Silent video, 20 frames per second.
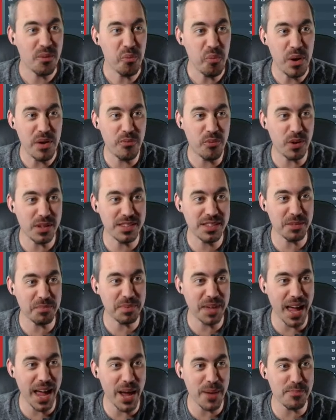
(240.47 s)
we've won some
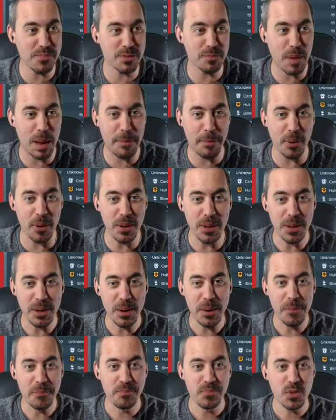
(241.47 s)
games, people.
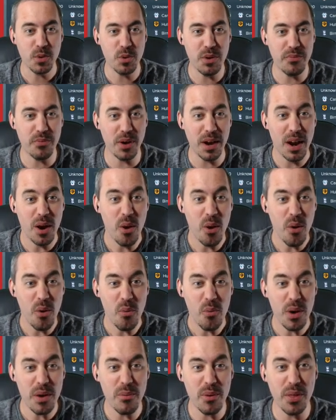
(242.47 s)
We've won
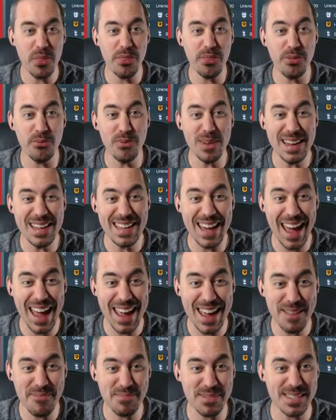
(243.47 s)
we won three
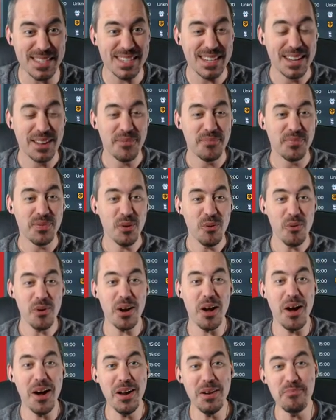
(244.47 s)
games. We're
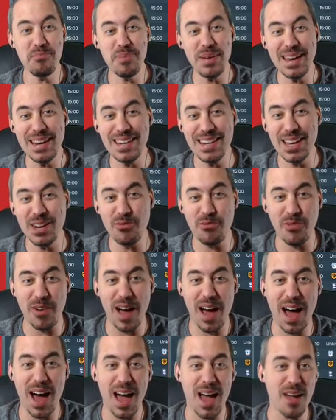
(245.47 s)
unbeaten in
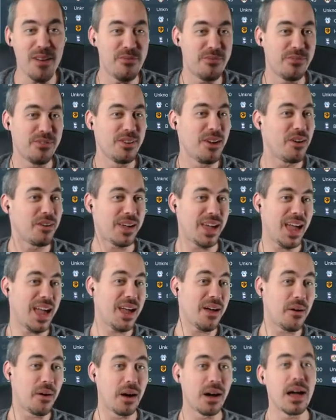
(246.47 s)
five. Okay?
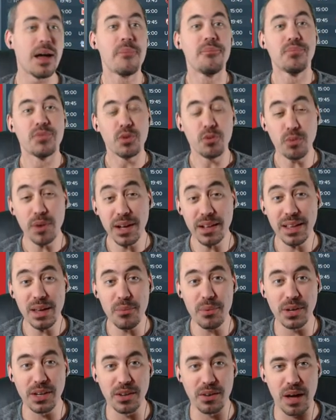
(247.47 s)
really
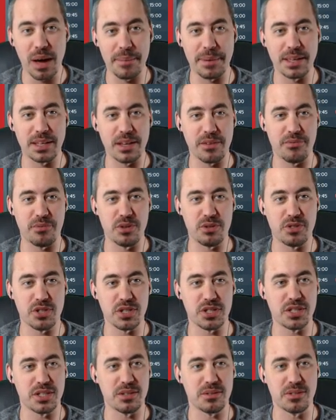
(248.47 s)
when you i mean if we
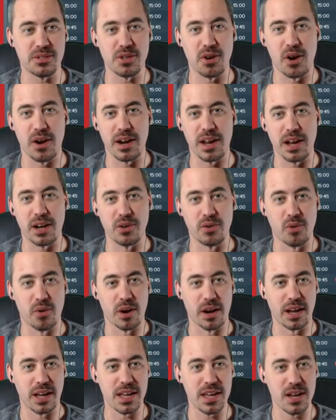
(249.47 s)
just start
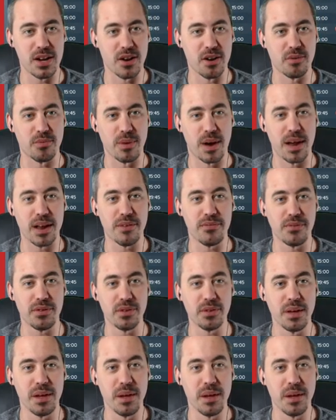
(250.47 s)
ignoring here right if you